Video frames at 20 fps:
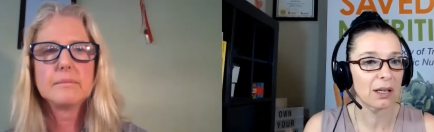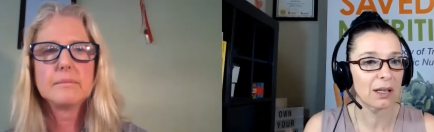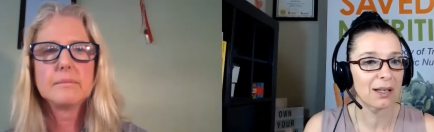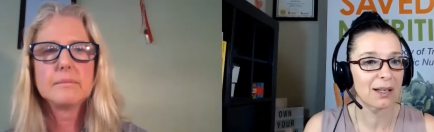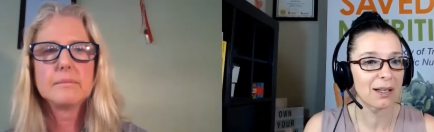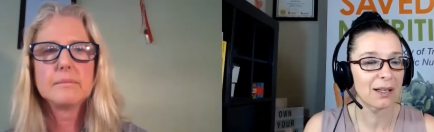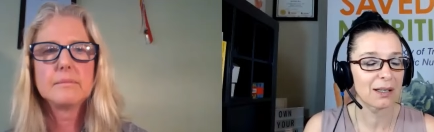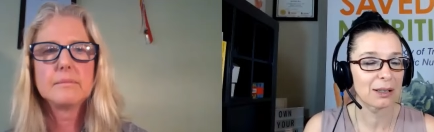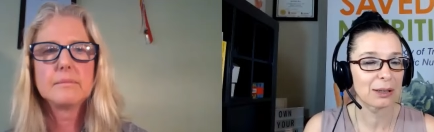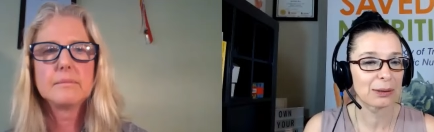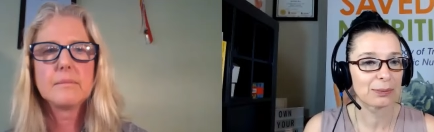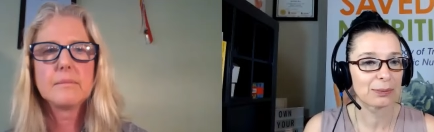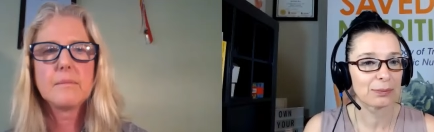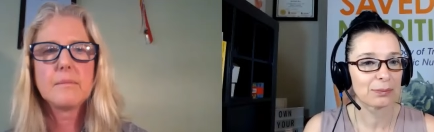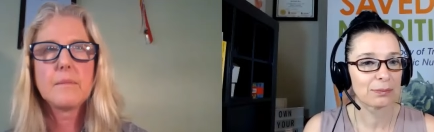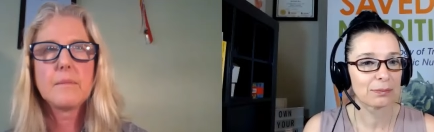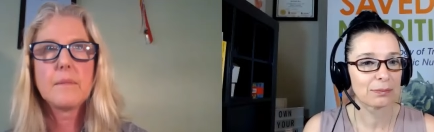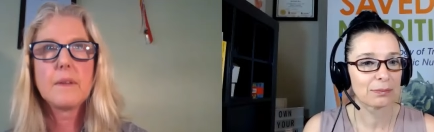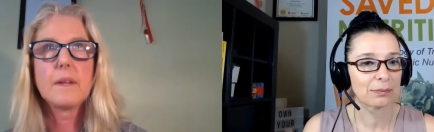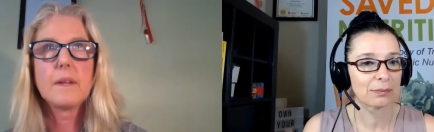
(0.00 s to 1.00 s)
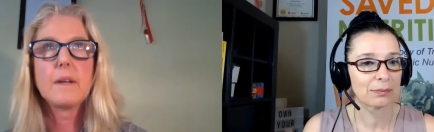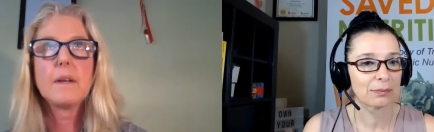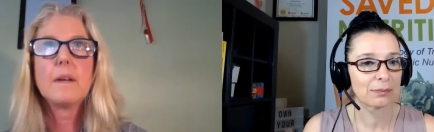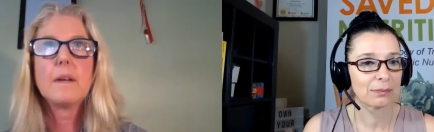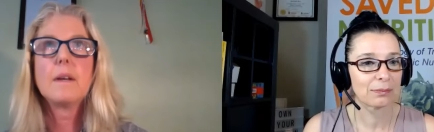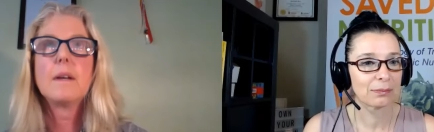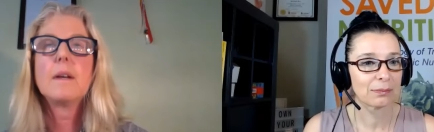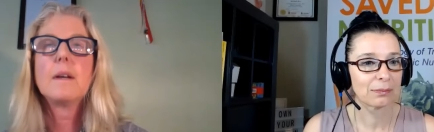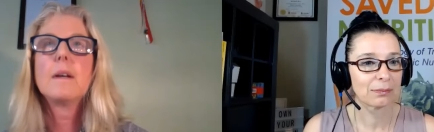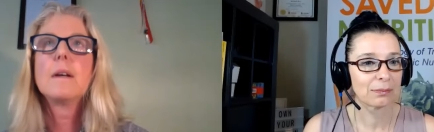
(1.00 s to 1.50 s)

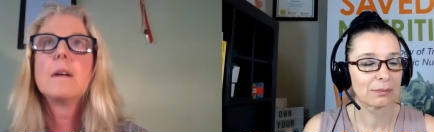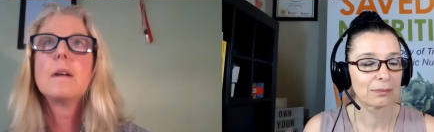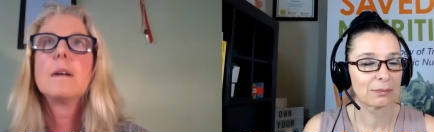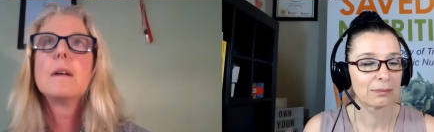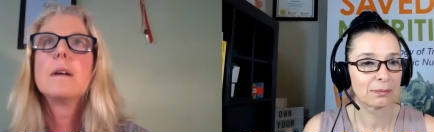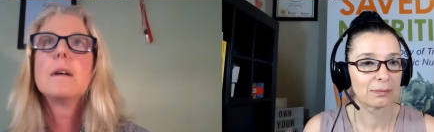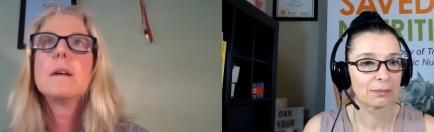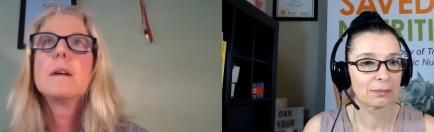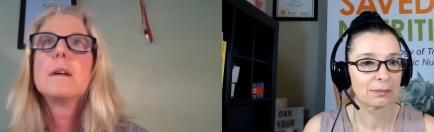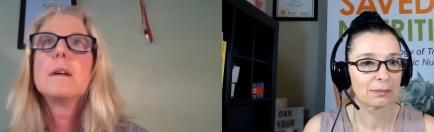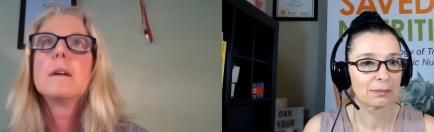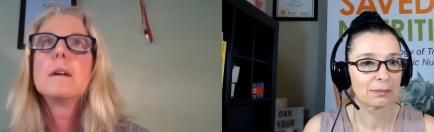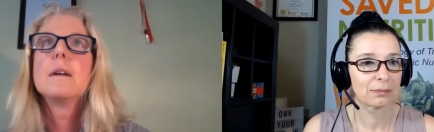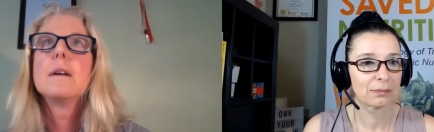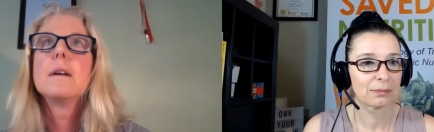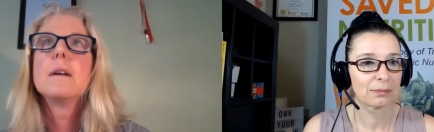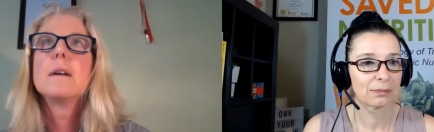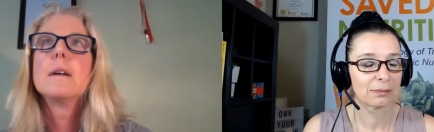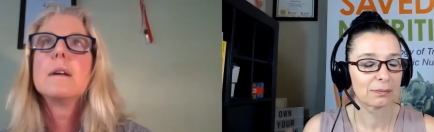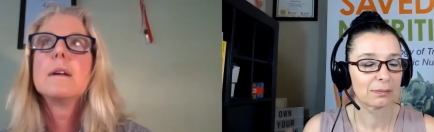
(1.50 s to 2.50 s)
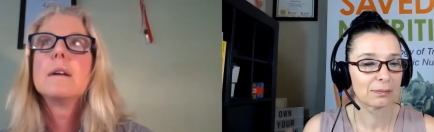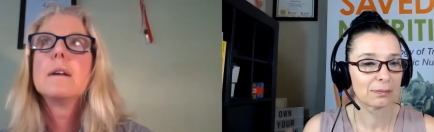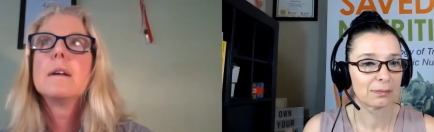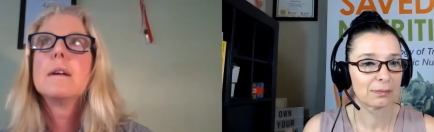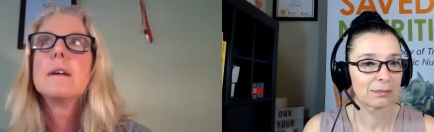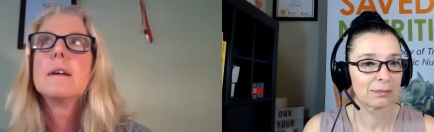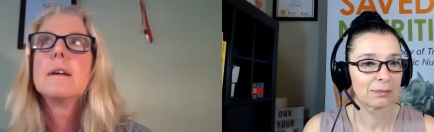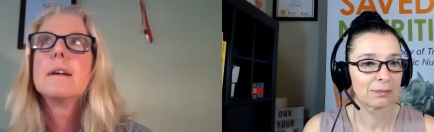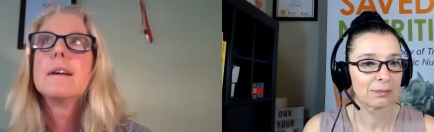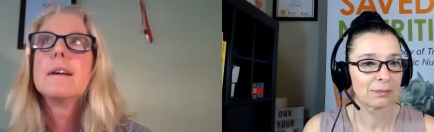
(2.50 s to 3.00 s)

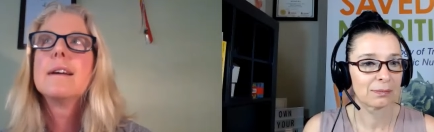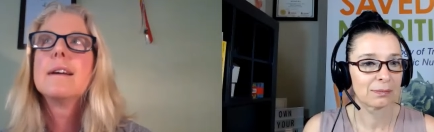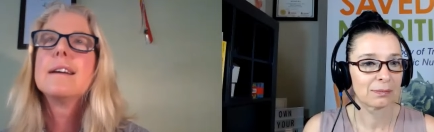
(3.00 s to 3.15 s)
(silence)